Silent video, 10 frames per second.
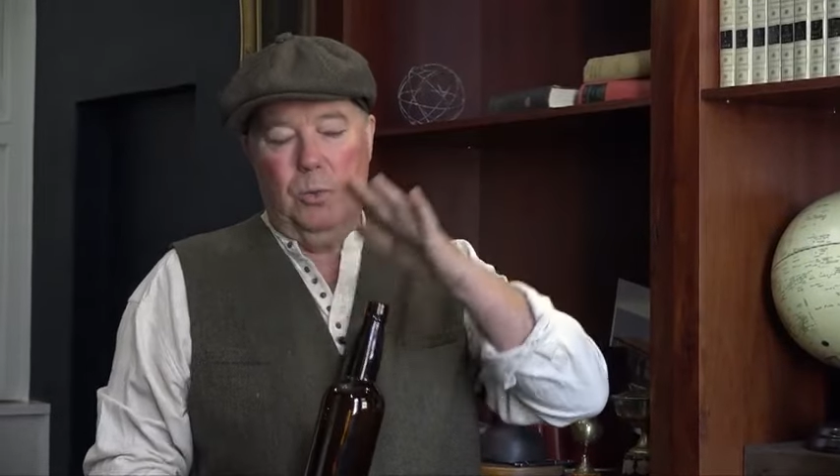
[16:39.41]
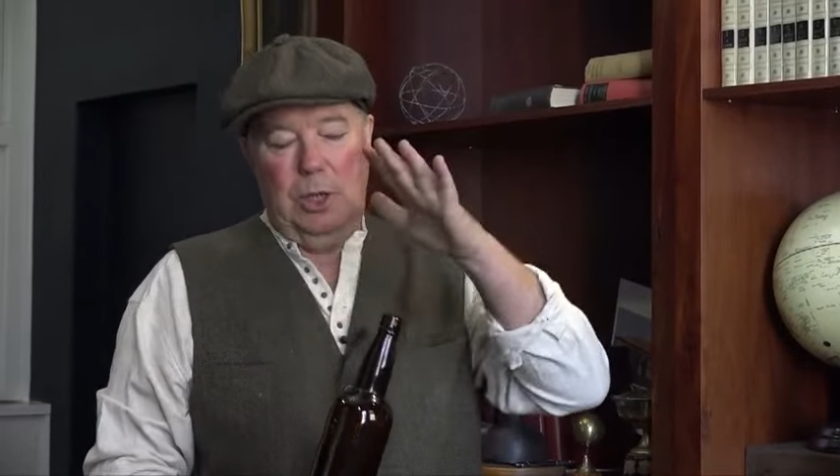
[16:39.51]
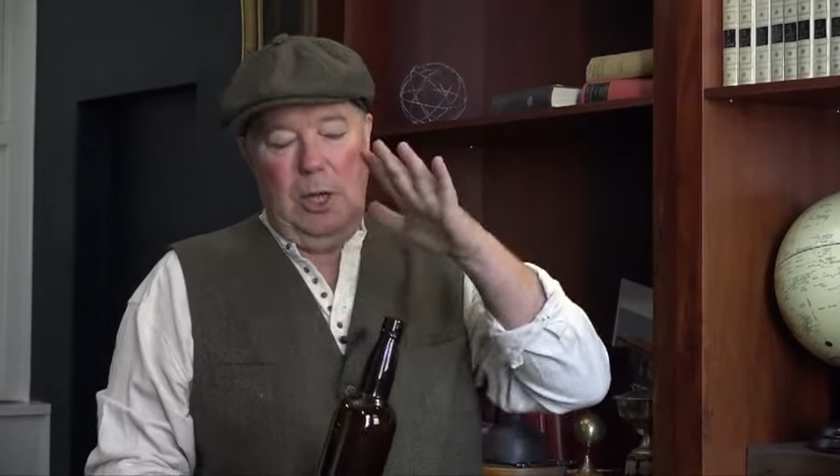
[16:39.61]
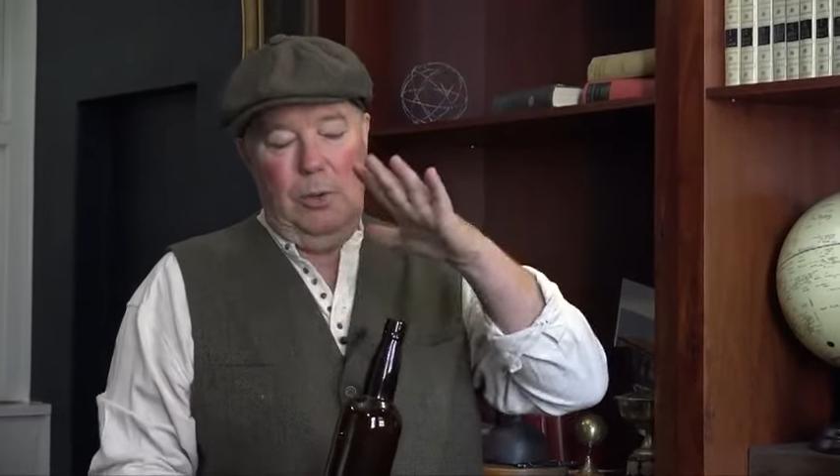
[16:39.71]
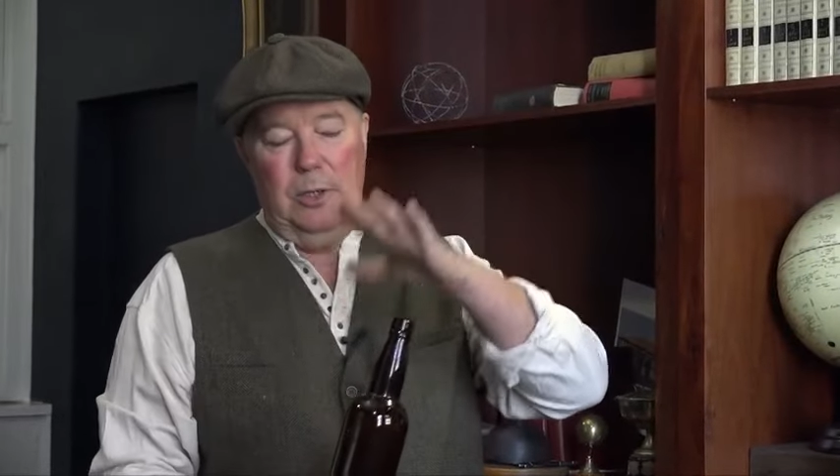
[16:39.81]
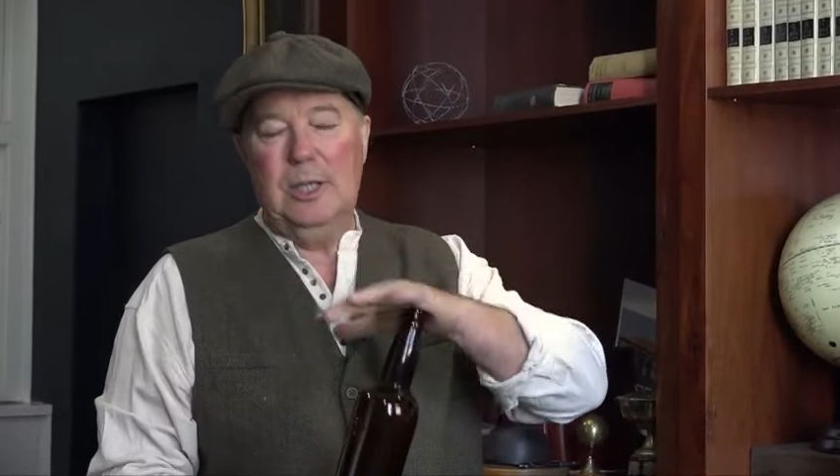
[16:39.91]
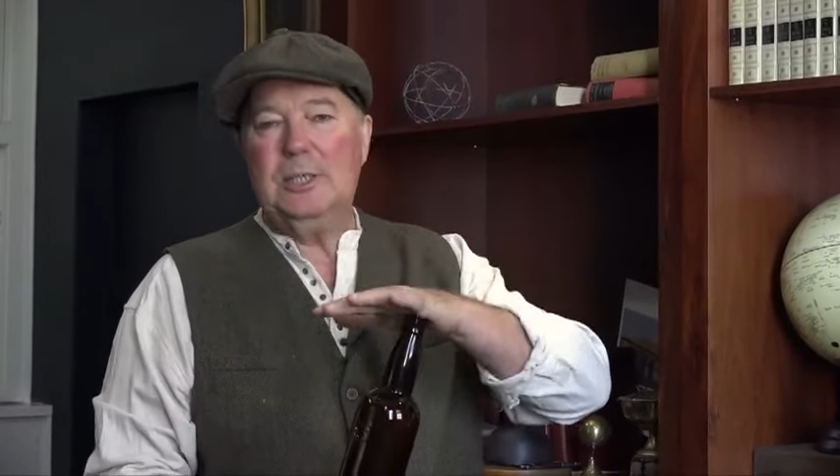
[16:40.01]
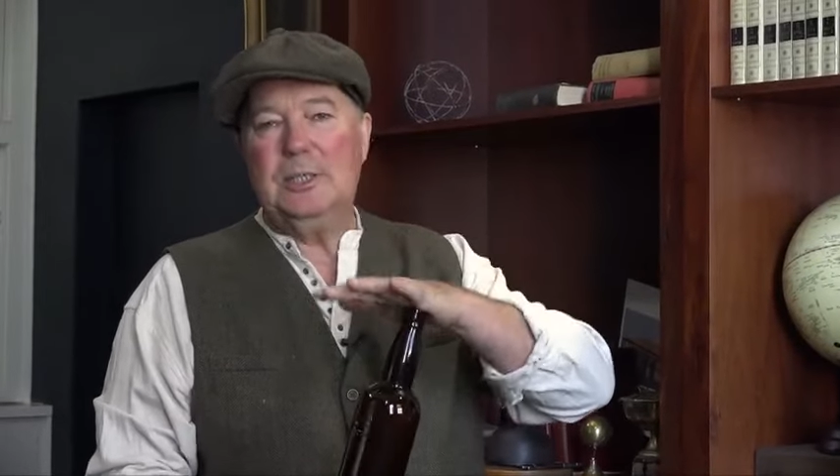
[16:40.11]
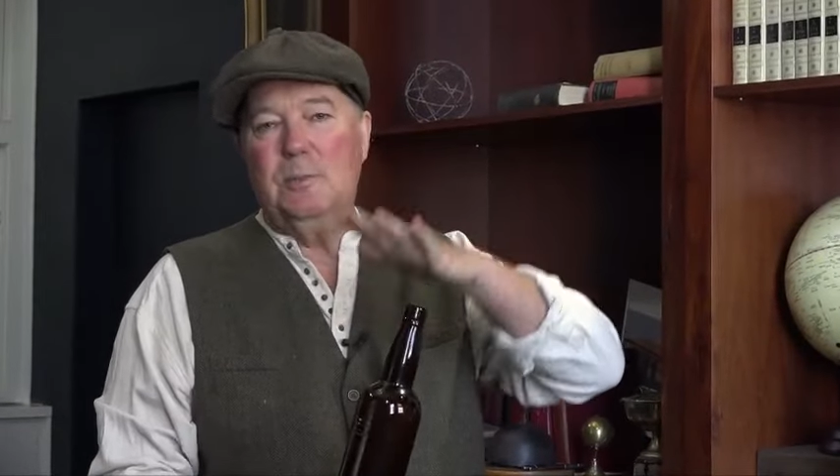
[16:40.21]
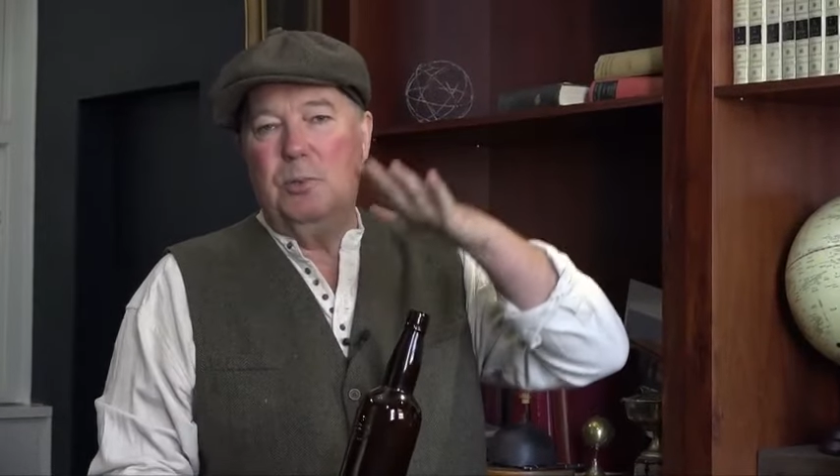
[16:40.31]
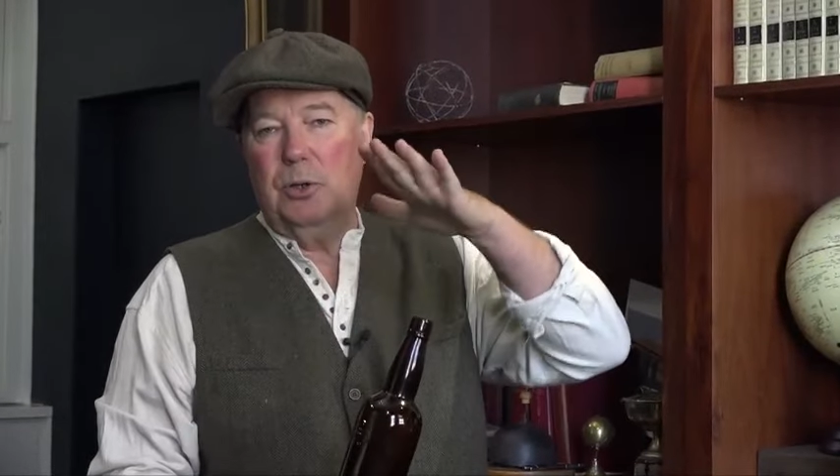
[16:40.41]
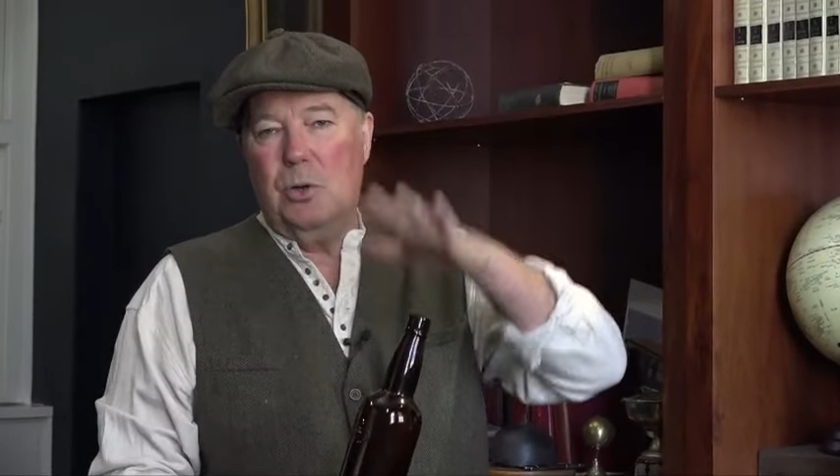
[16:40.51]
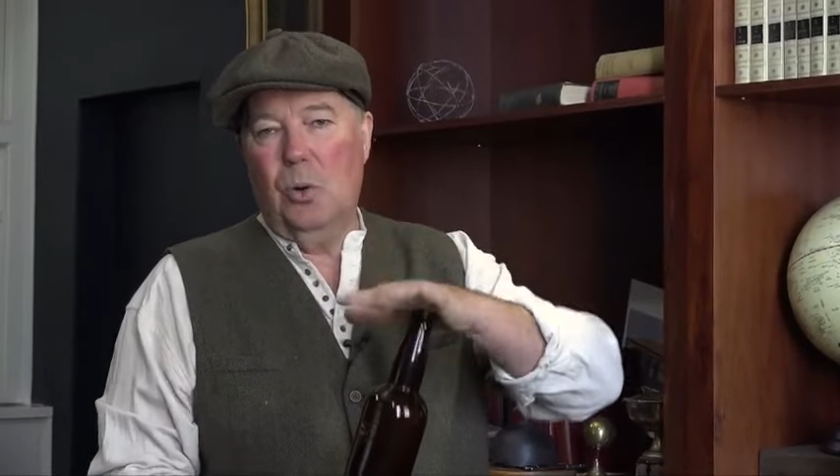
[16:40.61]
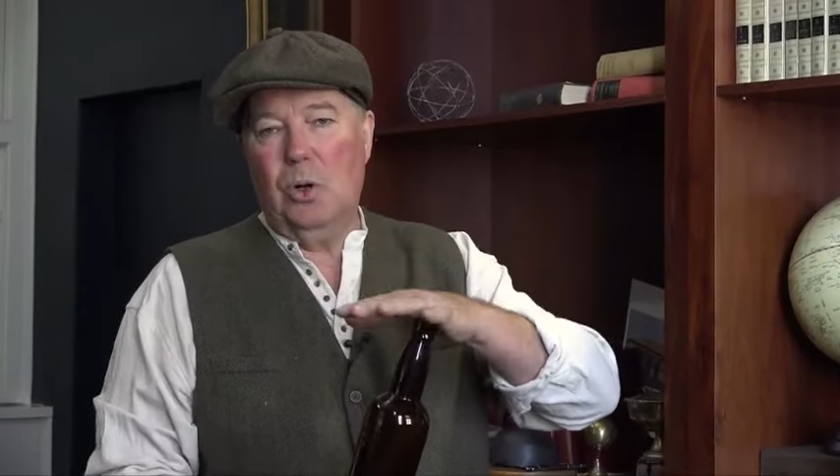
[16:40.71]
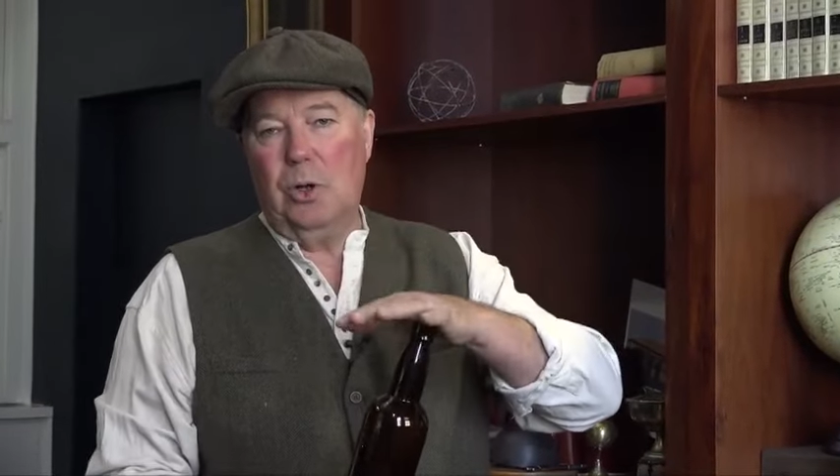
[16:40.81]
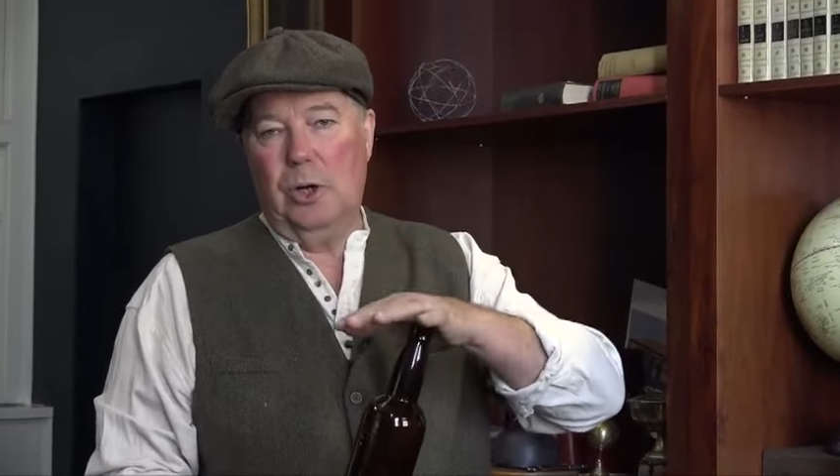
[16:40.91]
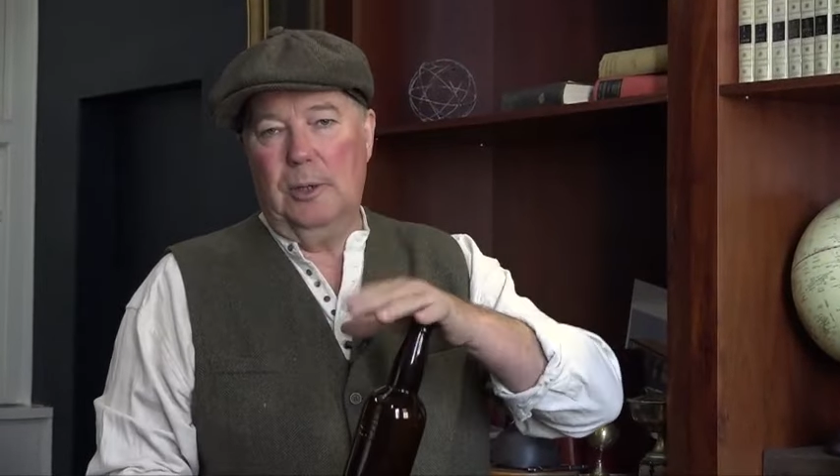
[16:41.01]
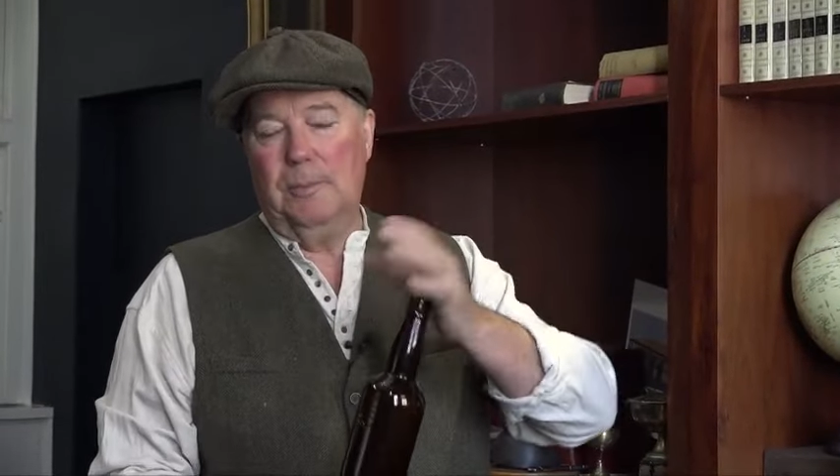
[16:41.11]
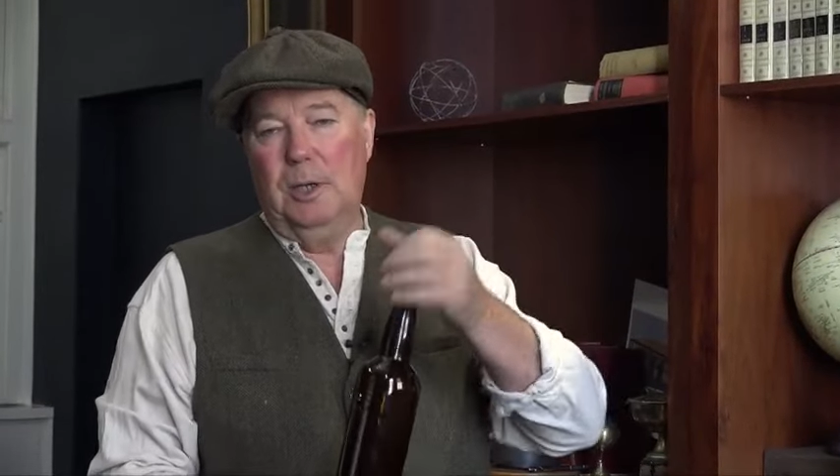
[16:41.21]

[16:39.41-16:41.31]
would go in this, put a cork on it.